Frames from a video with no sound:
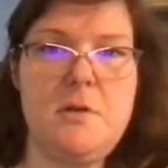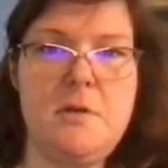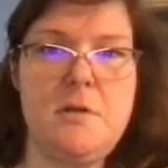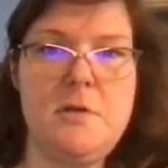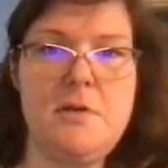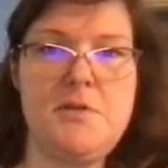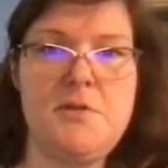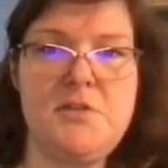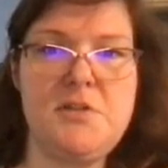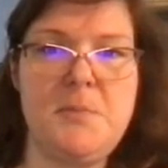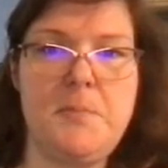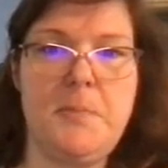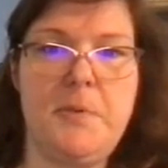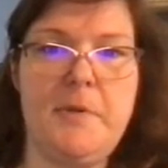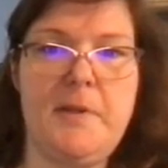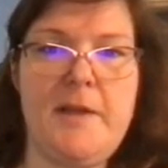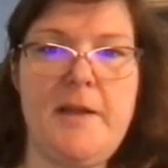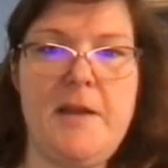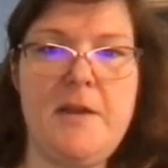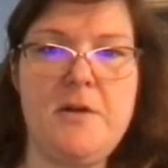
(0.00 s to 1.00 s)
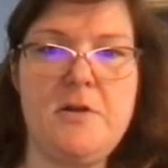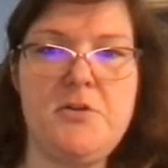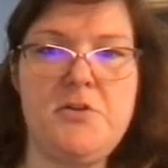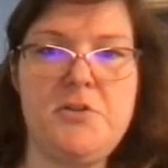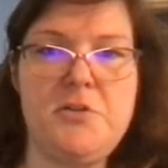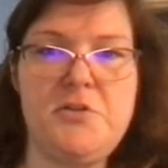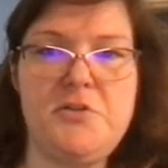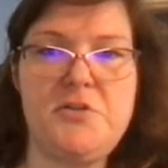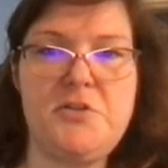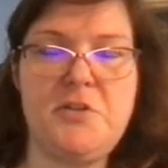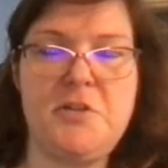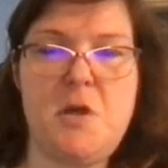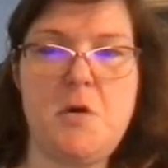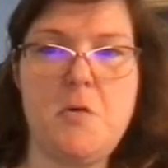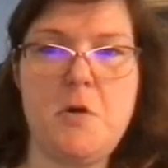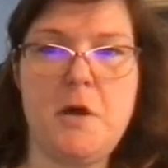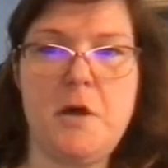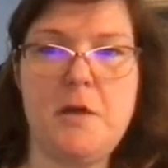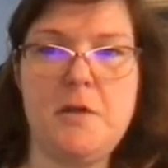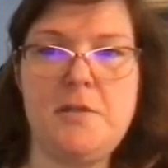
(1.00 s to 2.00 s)
This is a planner, so this is low
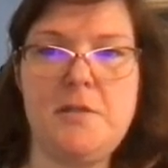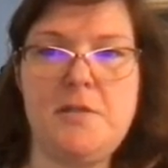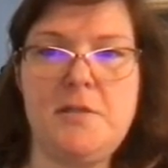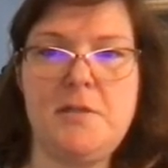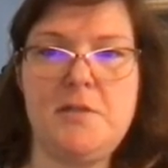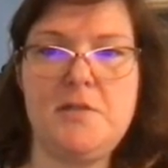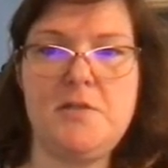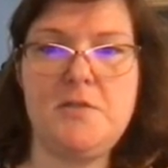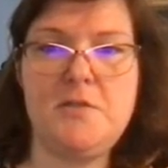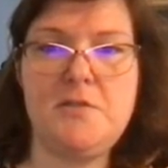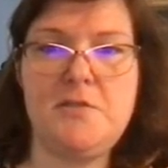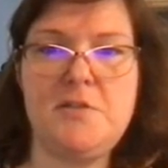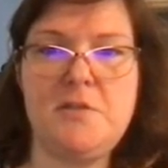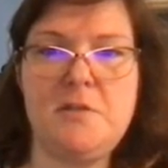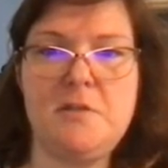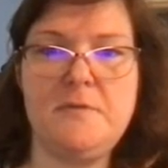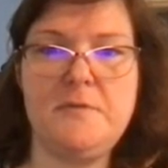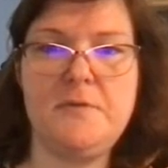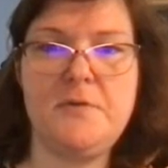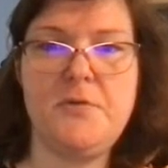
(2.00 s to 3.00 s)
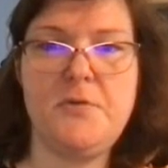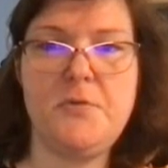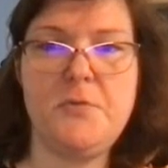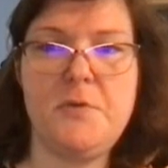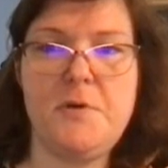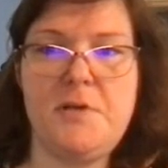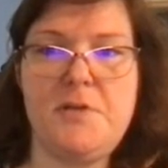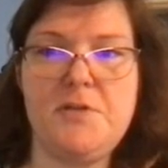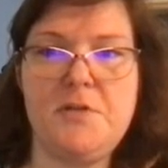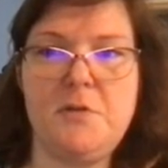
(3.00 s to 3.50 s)
content, so it's selling for $3.